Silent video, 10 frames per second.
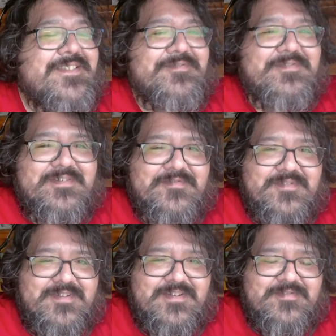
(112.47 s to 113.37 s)

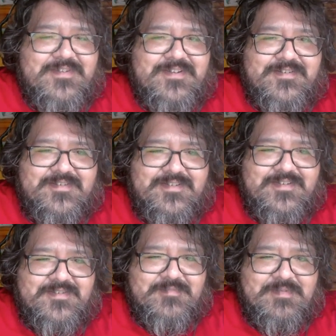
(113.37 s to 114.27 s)
Whatever. I don't care.
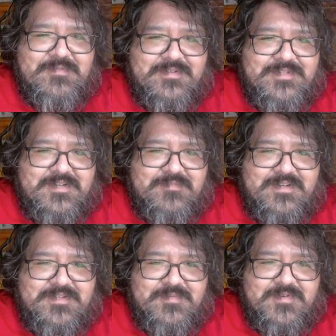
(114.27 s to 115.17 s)
Maybe I'll talk
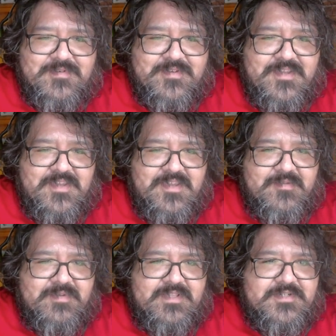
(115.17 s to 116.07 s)
about it tomorrow.
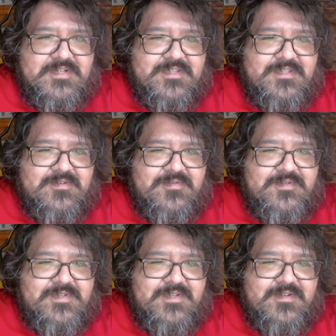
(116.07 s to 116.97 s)
But let's check out the
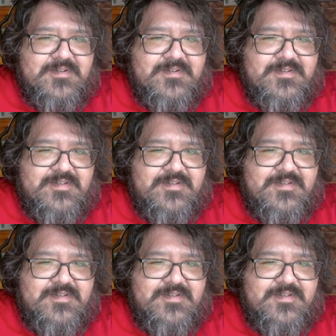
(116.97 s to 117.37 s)
news here.